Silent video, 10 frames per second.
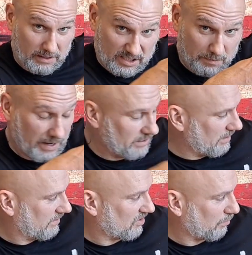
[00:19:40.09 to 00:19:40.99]
expand
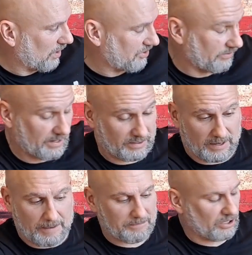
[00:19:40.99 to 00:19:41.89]
it in the suppressor end,
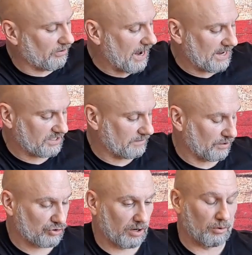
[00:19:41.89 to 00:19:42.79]
you're asking for
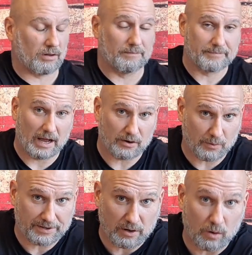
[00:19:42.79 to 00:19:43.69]
trouble. How do
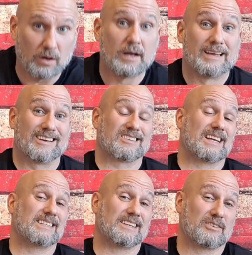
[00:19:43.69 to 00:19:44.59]
I know? Because I
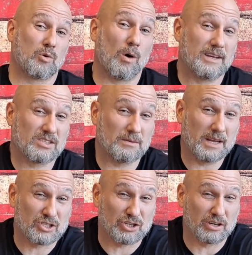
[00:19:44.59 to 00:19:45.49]
did it twice to
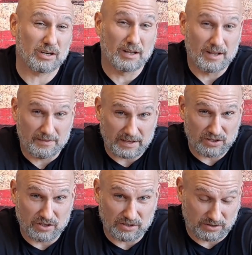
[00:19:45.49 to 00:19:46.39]
make sure that
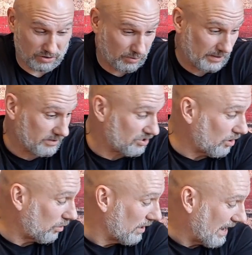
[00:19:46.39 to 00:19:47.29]
you couldn't do it.
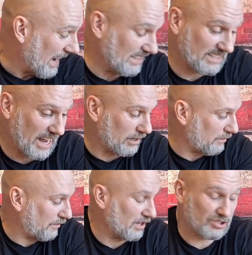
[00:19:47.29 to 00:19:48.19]
So I
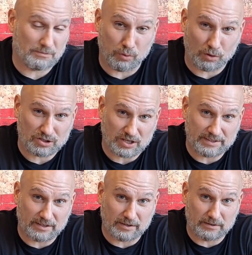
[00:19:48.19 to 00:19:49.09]
sacrificed a bore
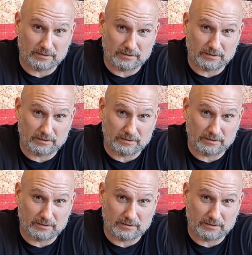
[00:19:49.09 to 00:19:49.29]
sighter